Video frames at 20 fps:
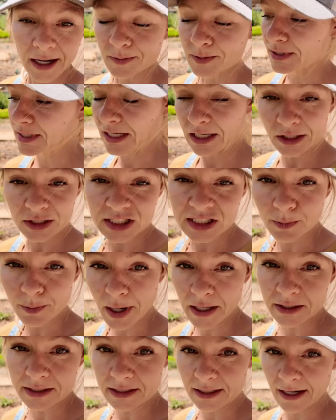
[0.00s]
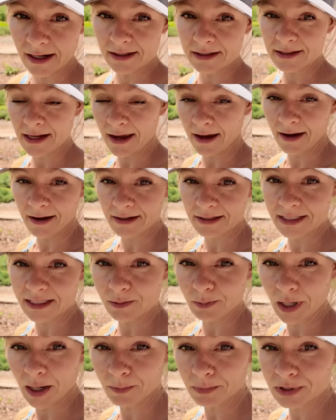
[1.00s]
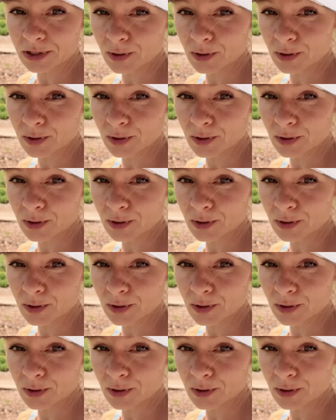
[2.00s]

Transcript: I'm just gonna use some metal stakes and some hemp